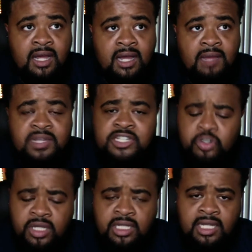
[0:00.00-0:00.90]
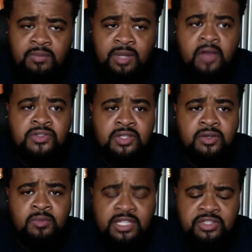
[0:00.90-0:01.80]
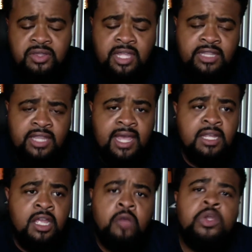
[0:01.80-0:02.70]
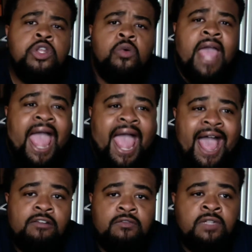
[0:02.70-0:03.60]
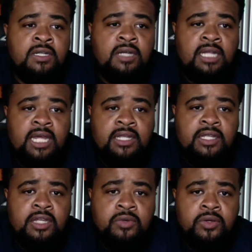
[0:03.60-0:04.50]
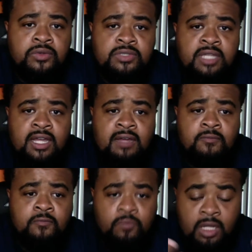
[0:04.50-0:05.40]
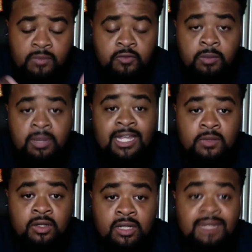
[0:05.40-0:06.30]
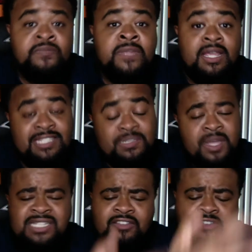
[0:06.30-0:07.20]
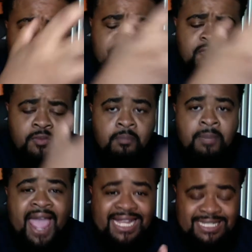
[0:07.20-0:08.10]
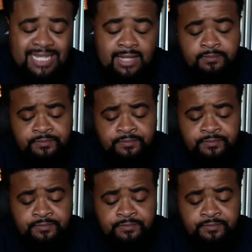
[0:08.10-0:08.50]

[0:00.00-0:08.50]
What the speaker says: intriguing, but also makes you think that we don't have a lot of heroes coming from the black community, especially even from back then.